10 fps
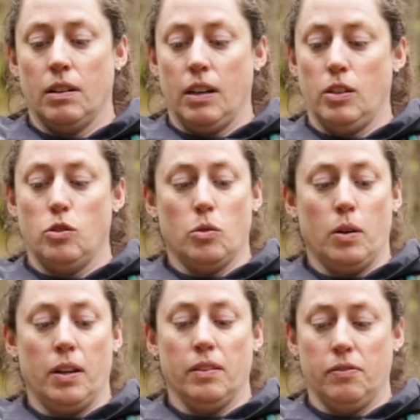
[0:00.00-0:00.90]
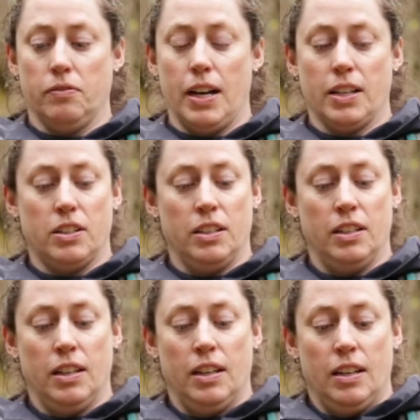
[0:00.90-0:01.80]
enjoy the flesh
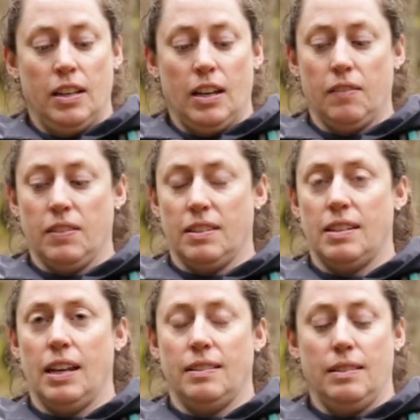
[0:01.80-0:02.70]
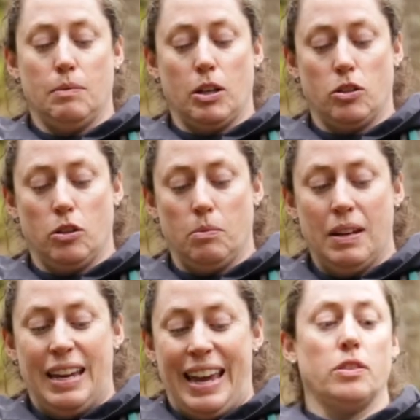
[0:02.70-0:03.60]
of this tasty mushroom.
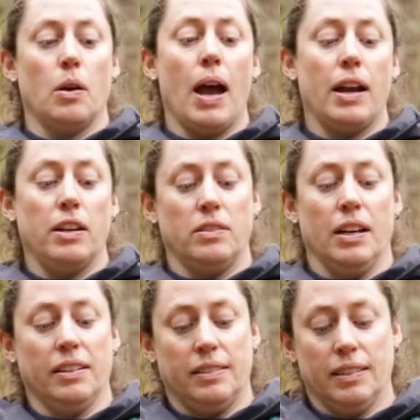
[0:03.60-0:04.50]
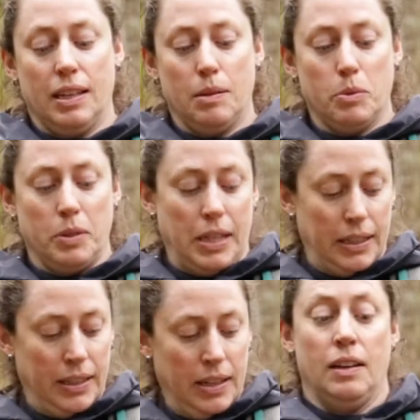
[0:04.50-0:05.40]
So how do you tell it's a king bolete?
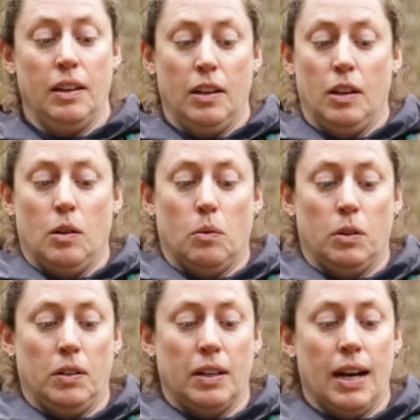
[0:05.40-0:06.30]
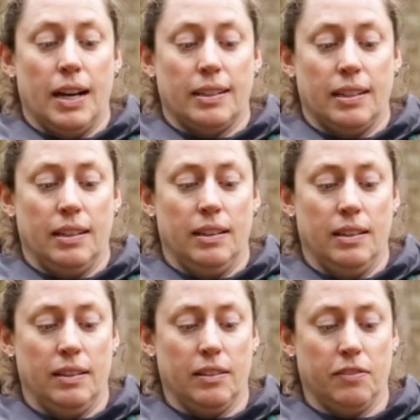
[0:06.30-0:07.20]
When you cut
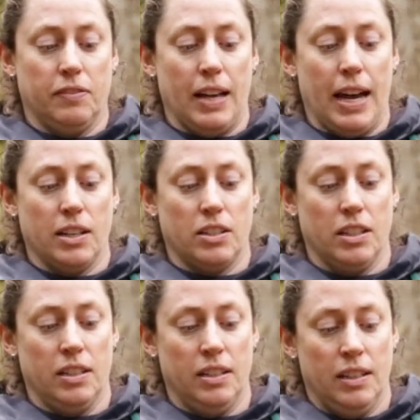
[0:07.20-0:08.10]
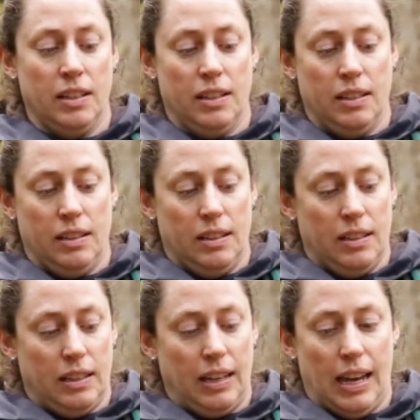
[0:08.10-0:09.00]
the flesh,
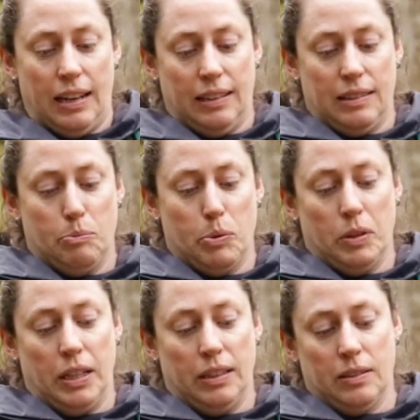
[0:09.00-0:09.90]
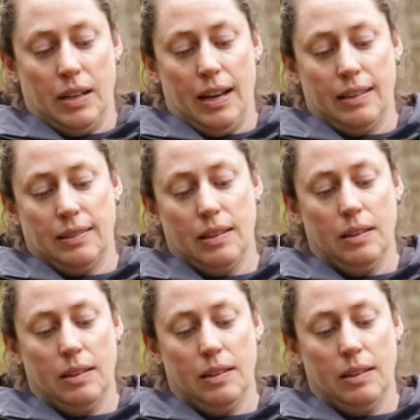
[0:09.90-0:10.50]
again it's a bolete, so it has